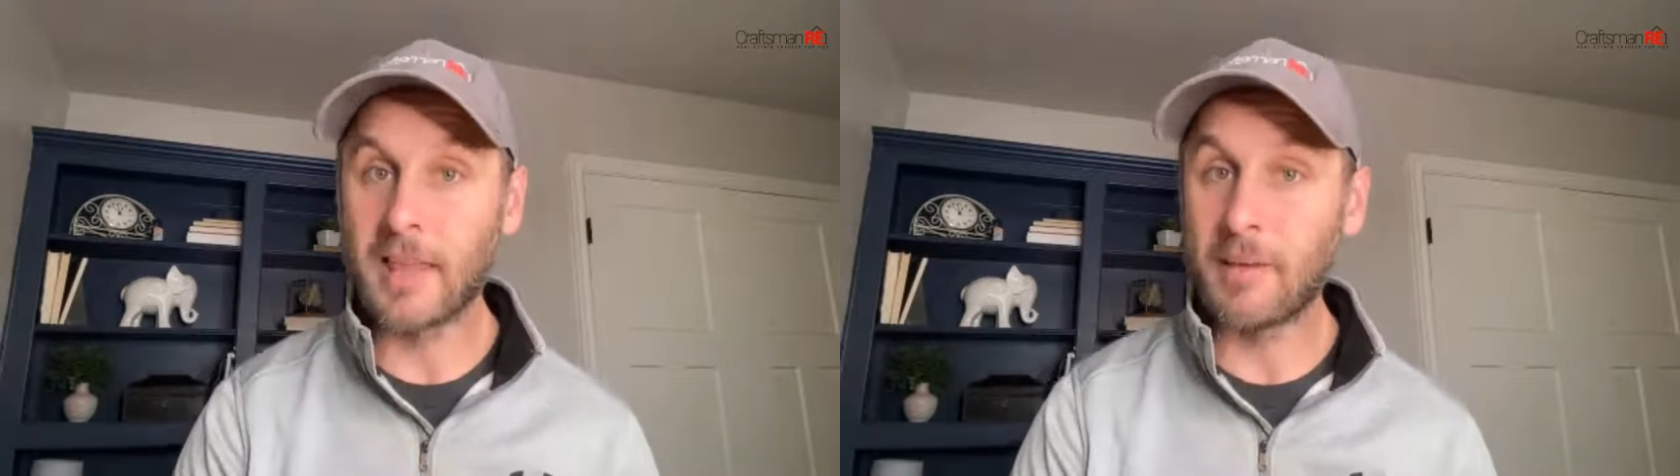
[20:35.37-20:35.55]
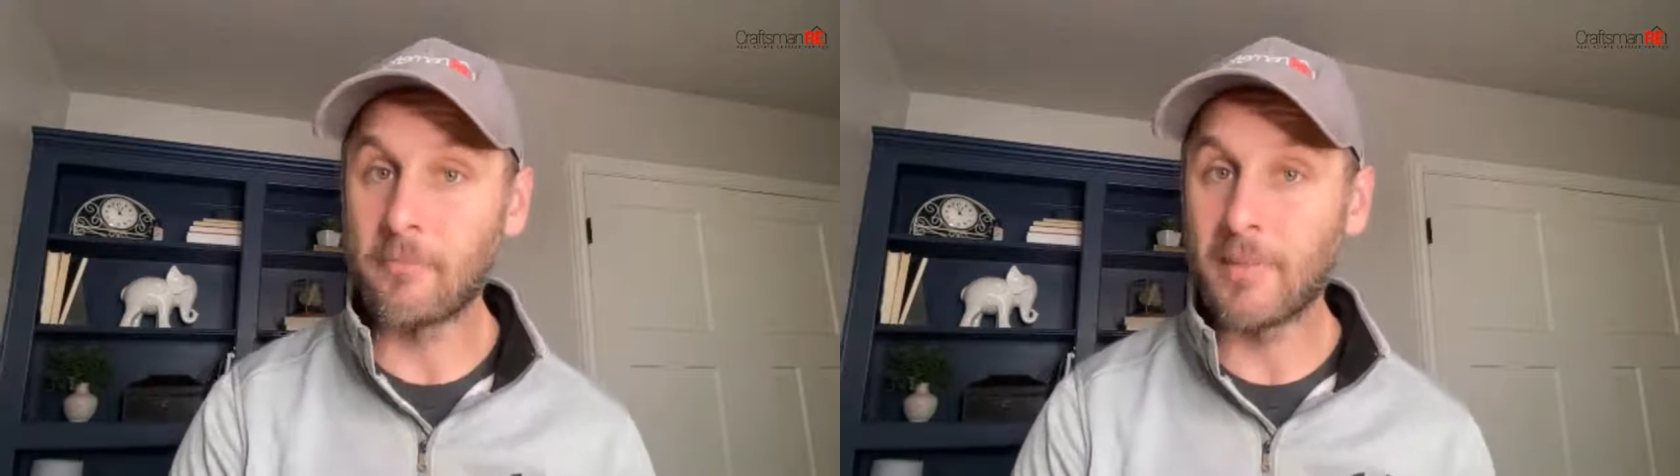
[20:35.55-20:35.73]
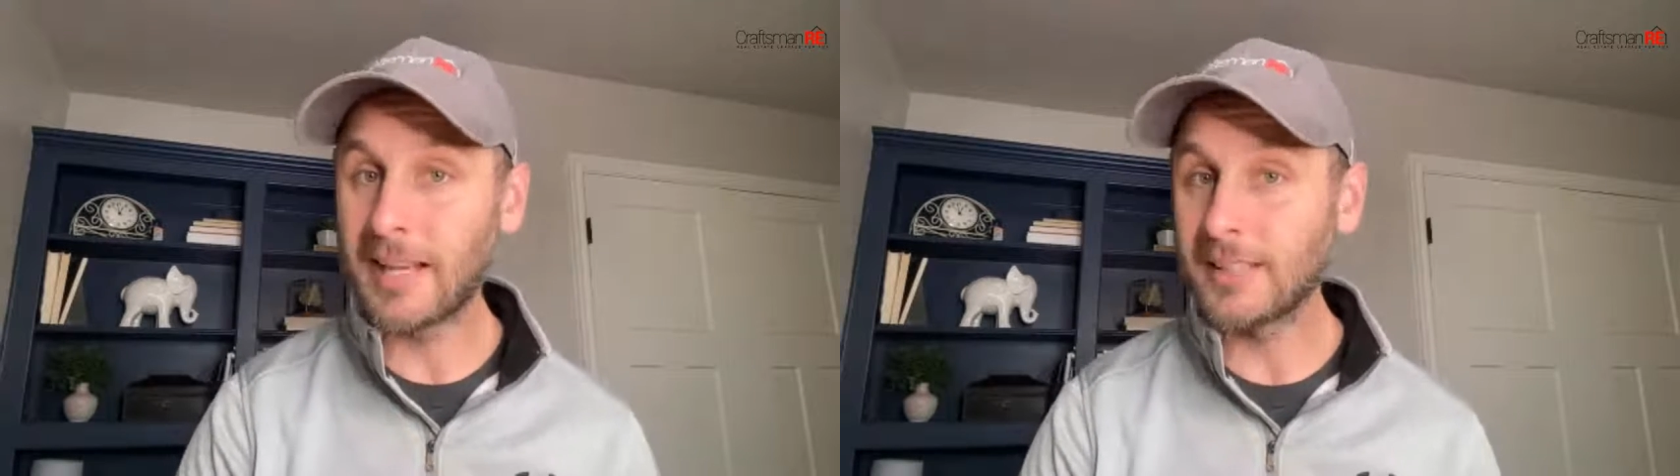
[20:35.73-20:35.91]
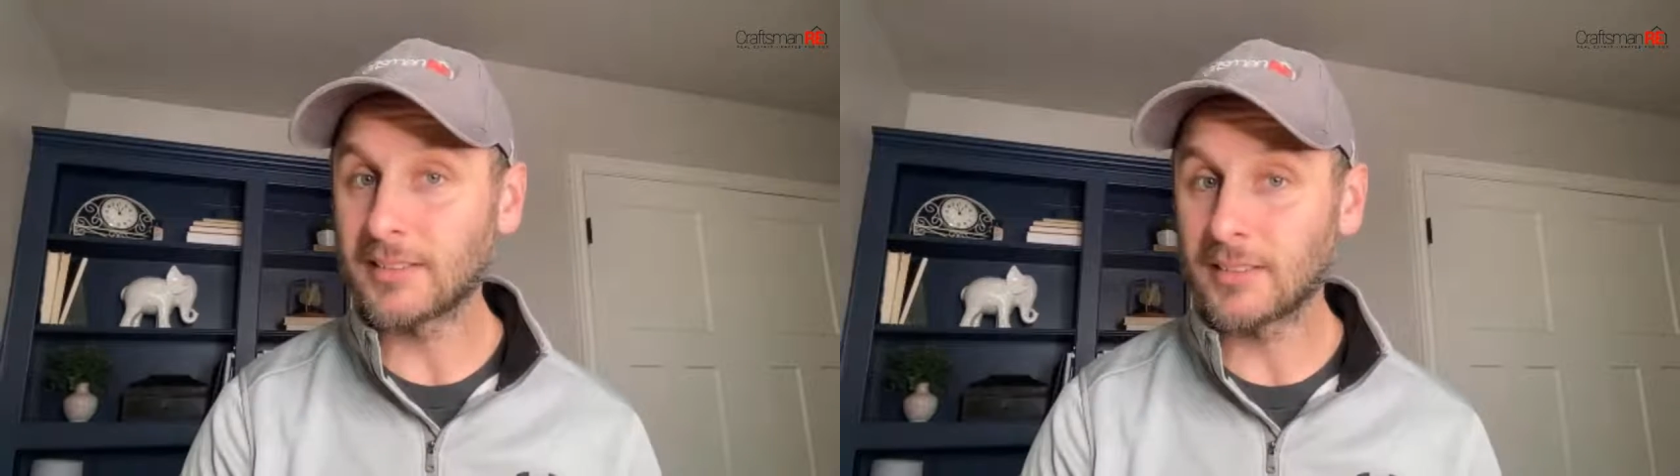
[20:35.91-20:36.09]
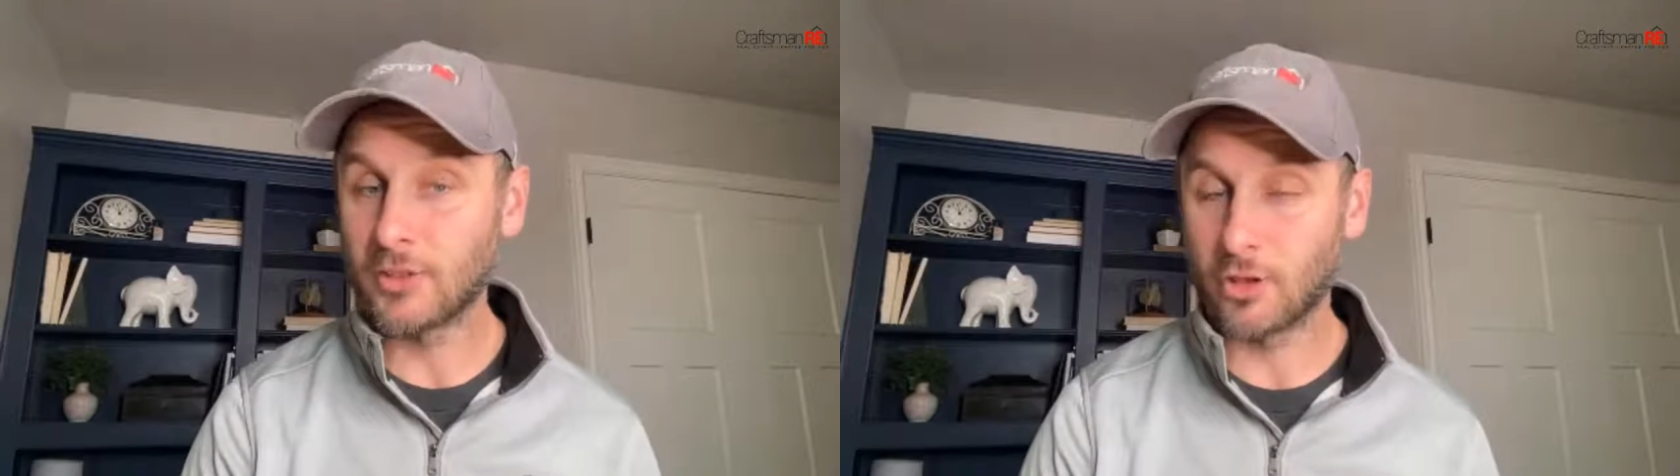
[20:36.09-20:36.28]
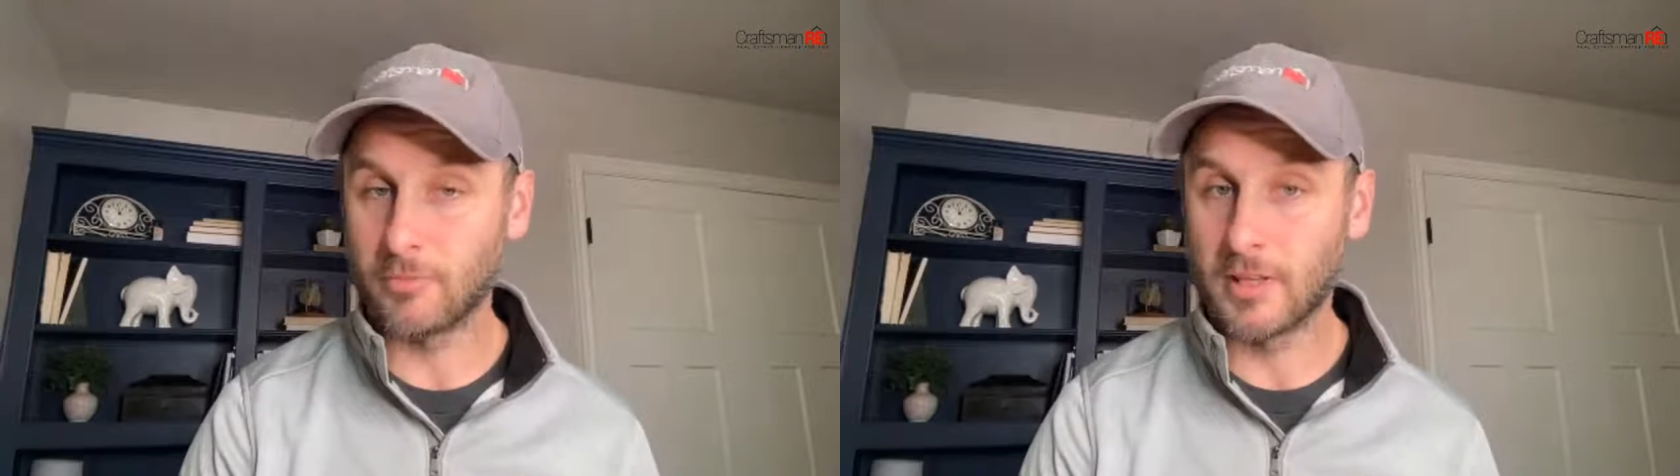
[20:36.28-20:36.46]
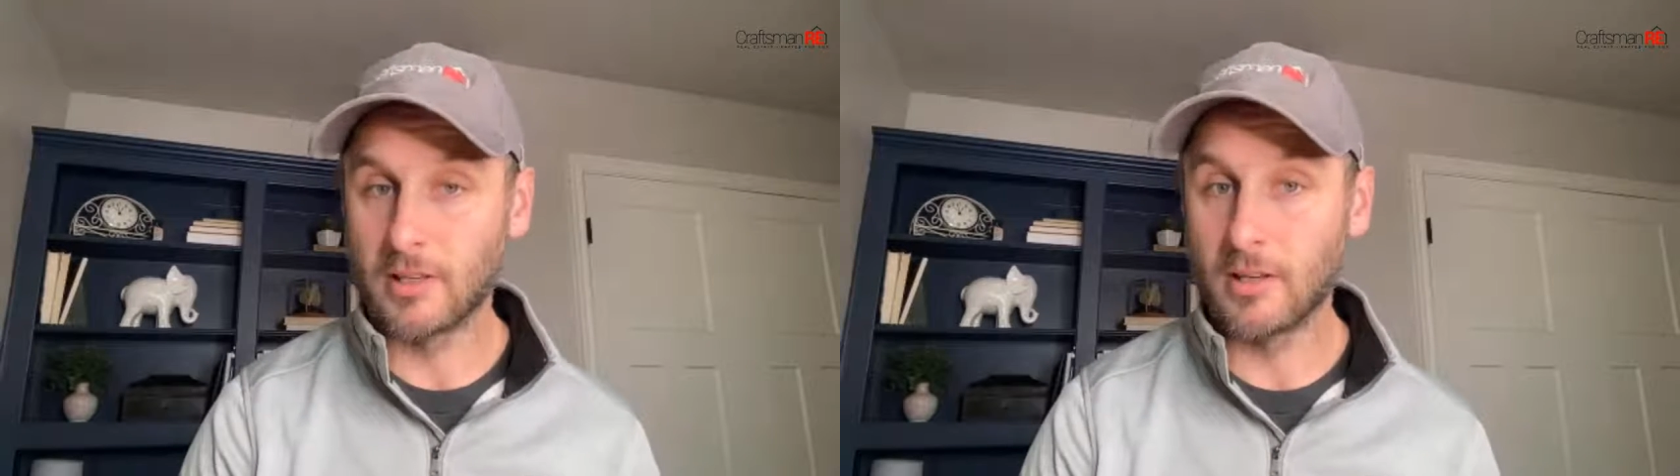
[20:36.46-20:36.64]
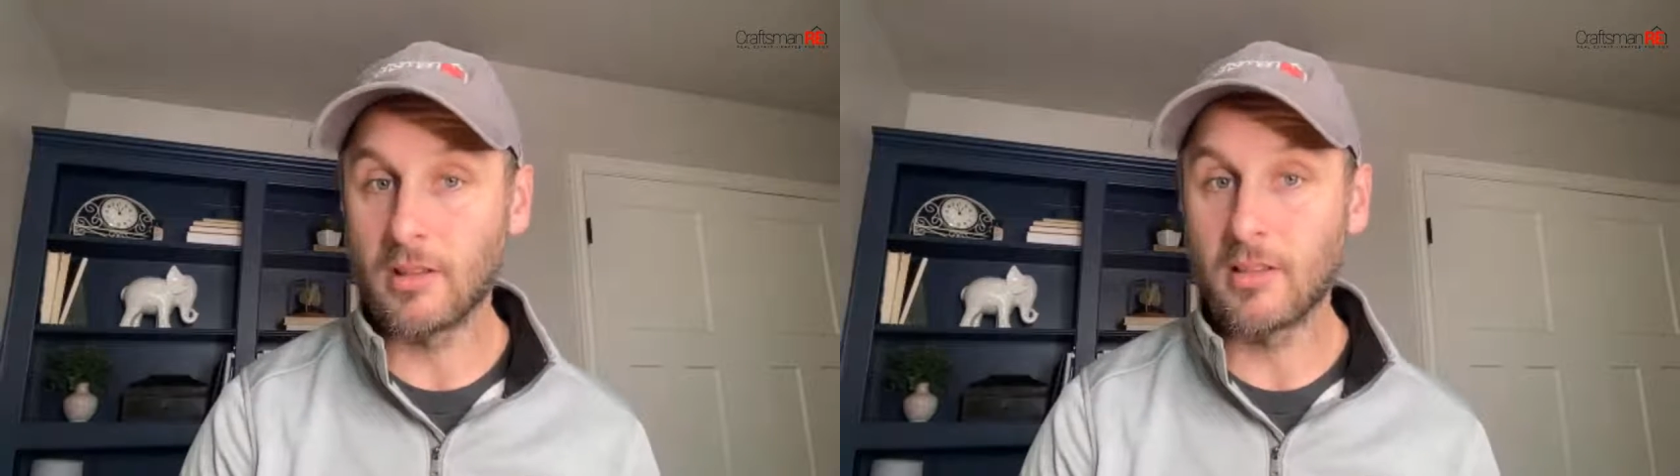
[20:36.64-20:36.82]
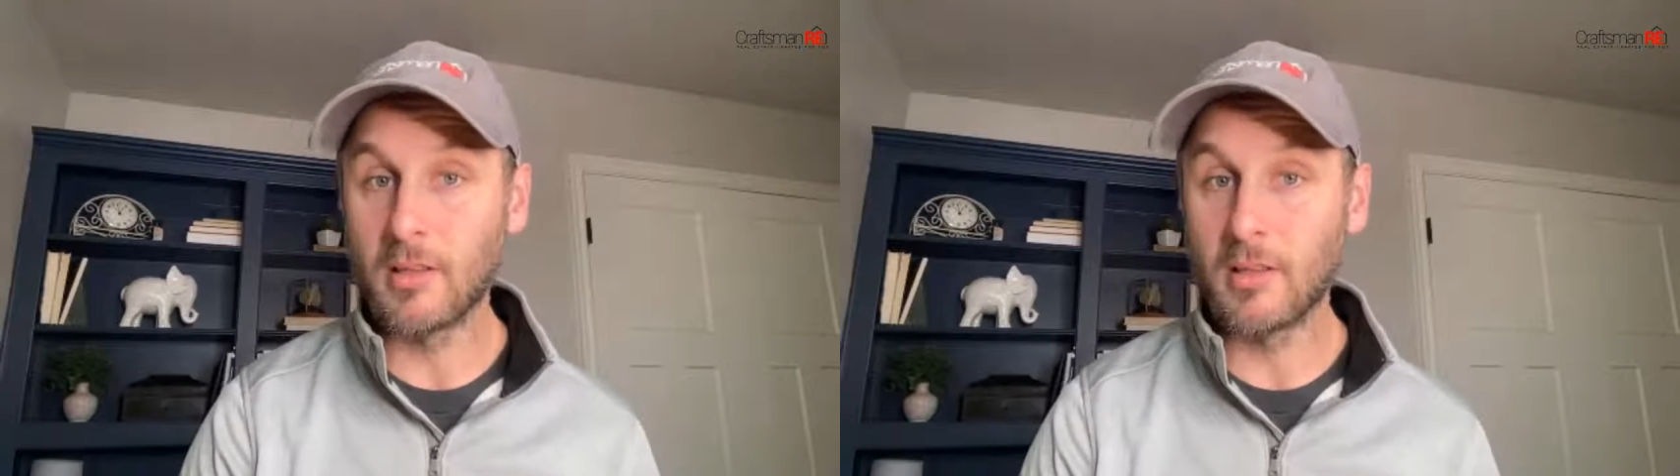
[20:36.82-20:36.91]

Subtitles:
it might determine